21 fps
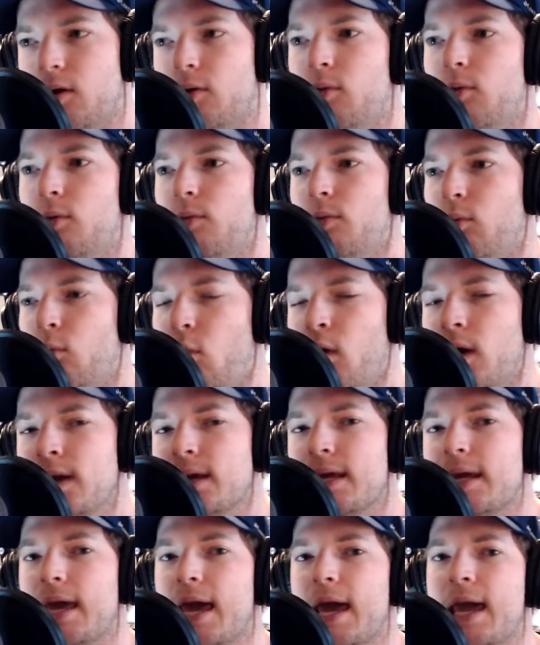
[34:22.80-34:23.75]

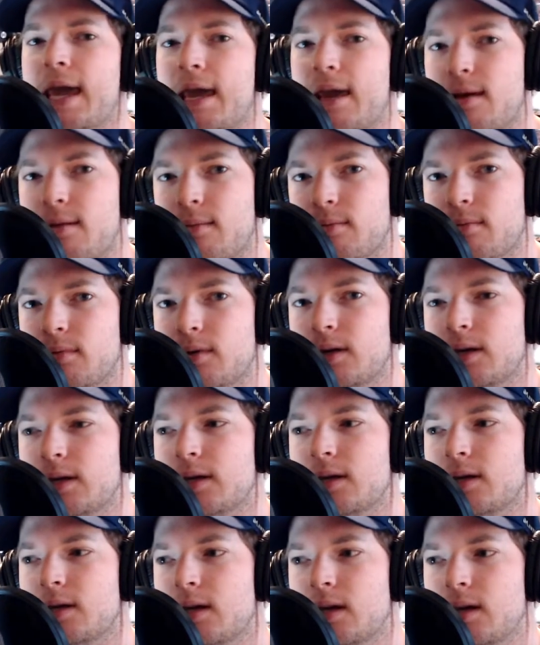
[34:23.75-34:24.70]
one game,
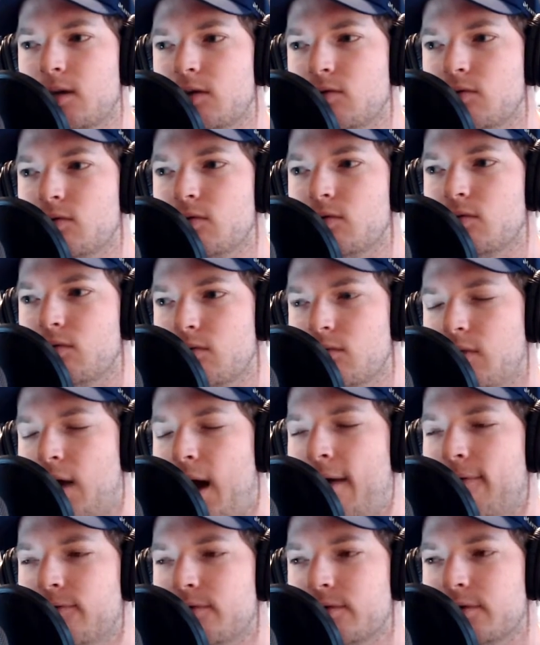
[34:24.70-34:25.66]
you
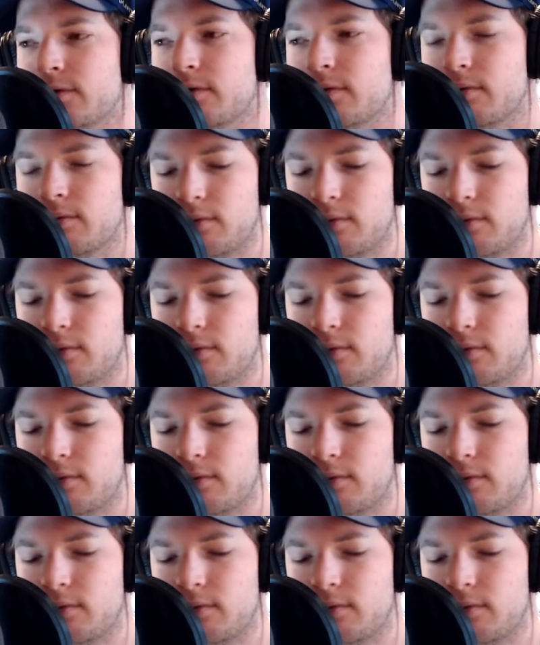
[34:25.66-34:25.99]
have to,